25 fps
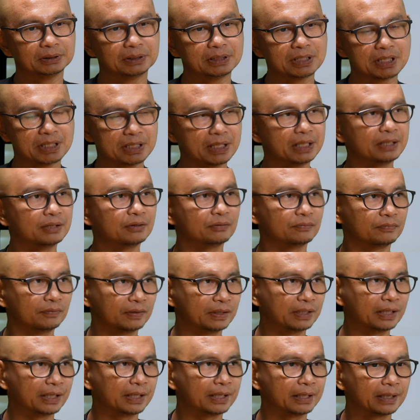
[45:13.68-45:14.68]
stint over
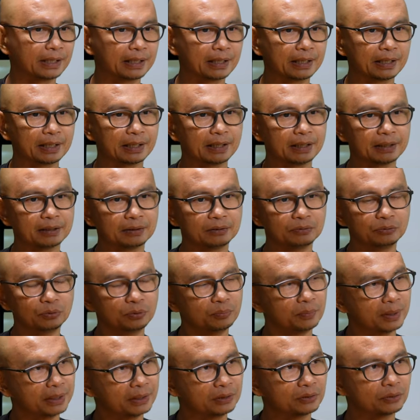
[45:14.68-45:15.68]
there. I had
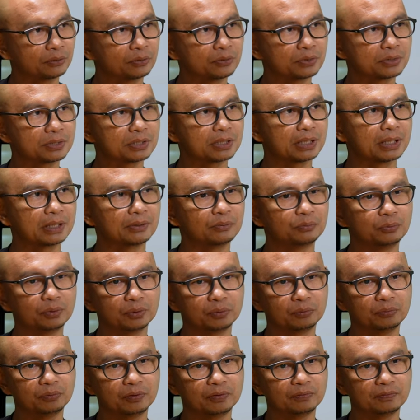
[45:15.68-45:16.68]
good mentors. I
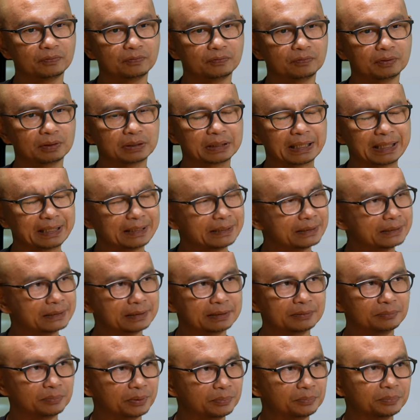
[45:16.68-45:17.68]
worked with
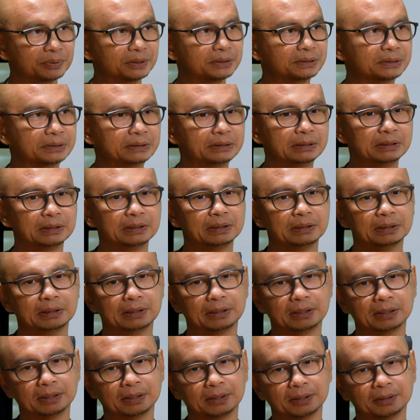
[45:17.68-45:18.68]
talented people.
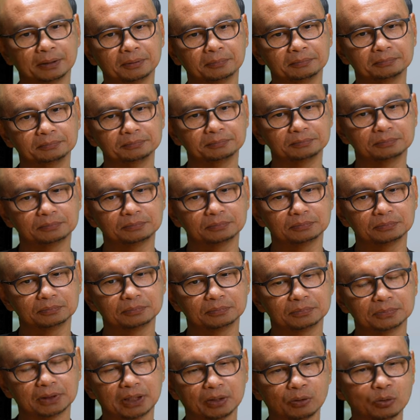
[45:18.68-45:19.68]
Um,
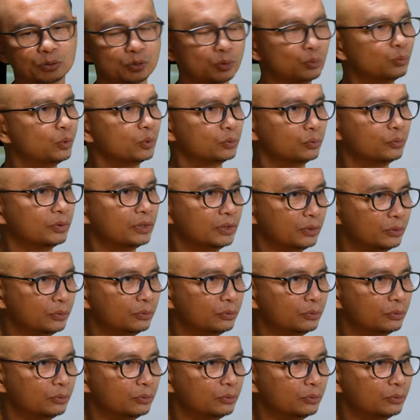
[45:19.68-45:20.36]
I also worked with